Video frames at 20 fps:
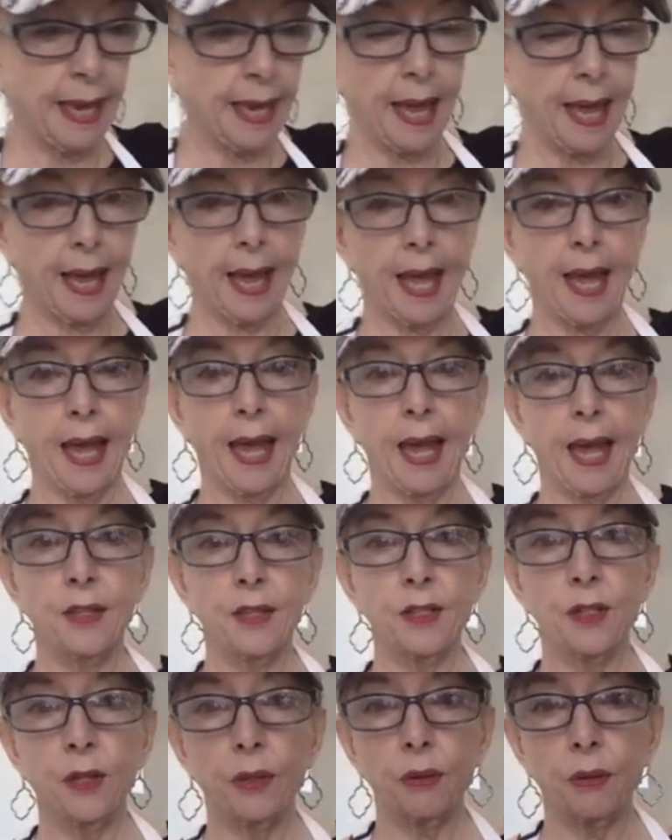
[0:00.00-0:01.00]

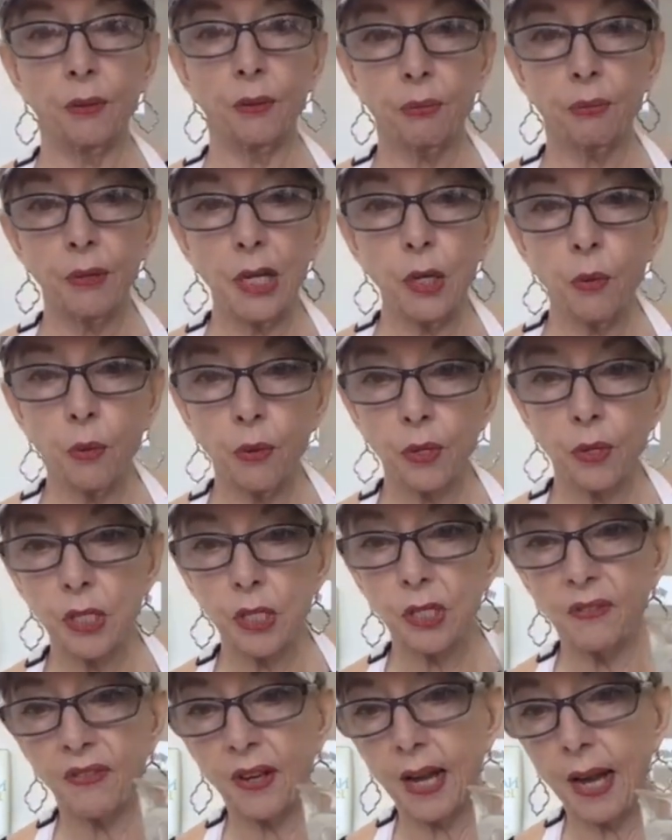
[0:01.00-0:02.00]
And
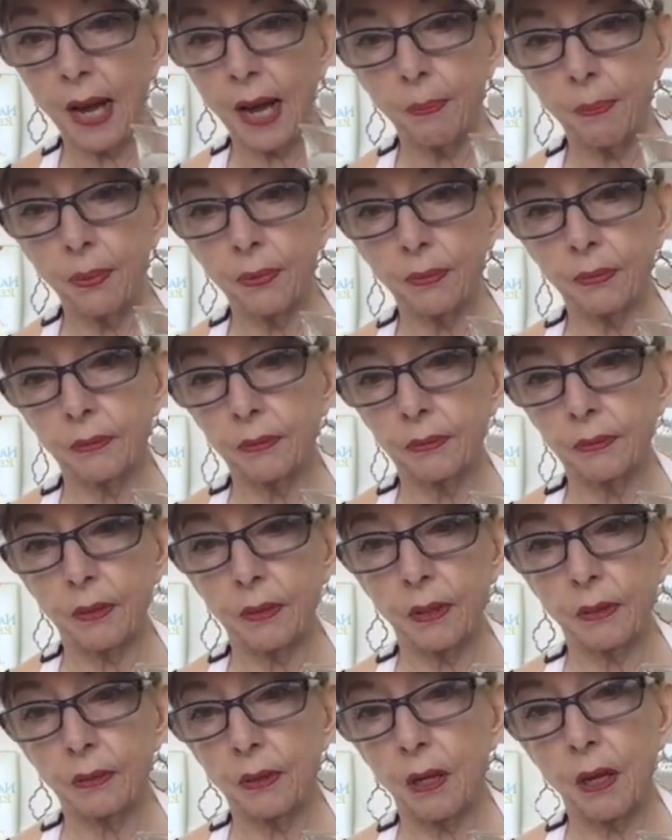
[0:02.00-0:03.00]
3/4 cup
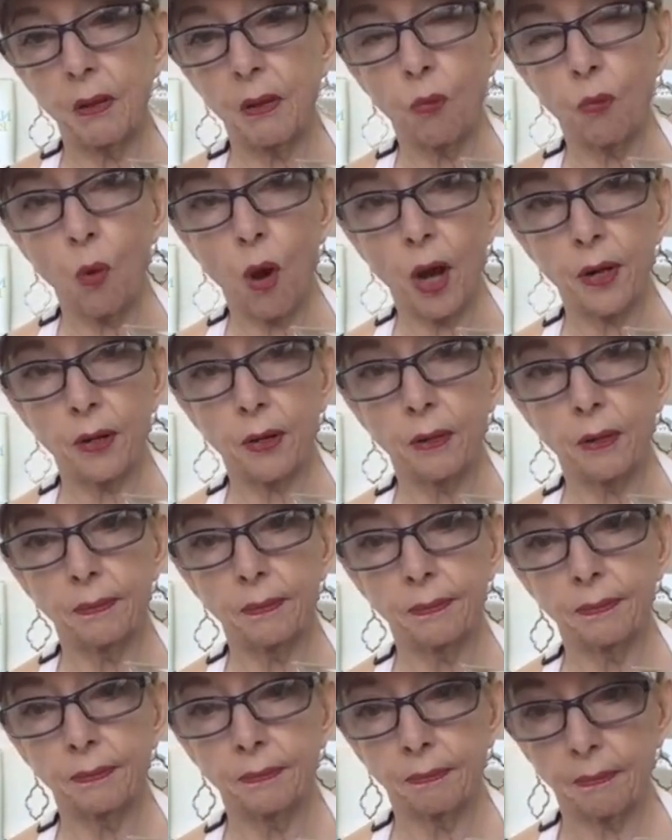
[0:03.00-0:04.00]
of water.
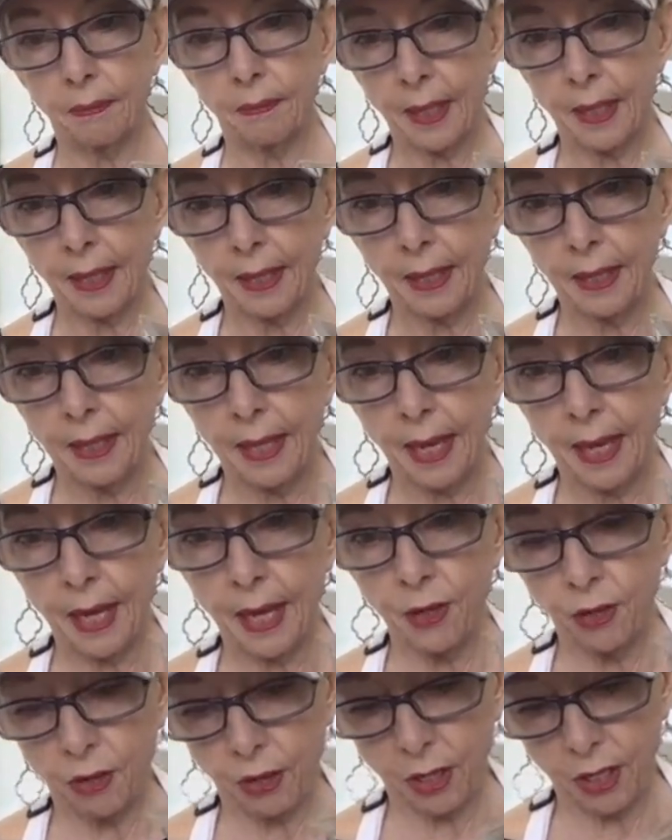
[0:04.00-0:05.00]
And
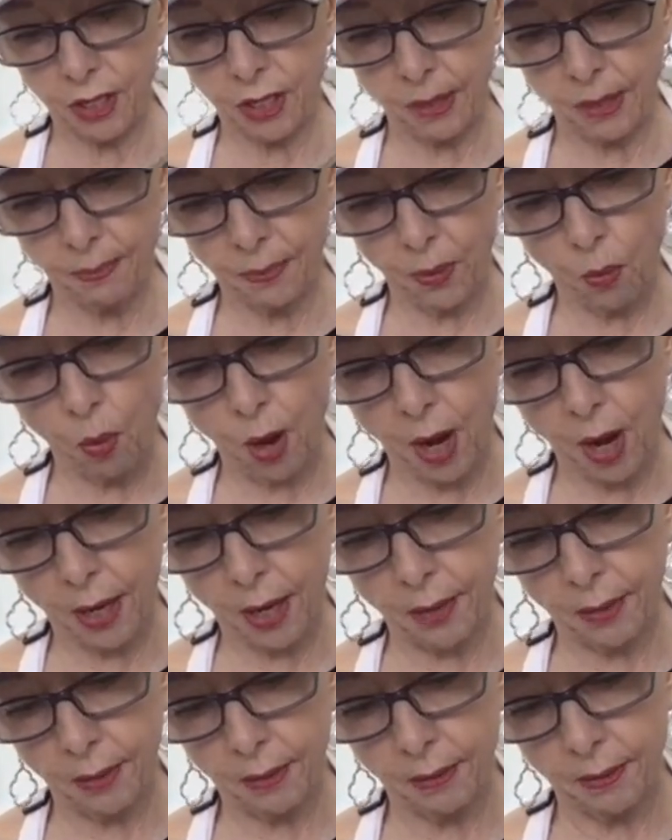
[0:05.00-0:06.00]
you're going to tip the water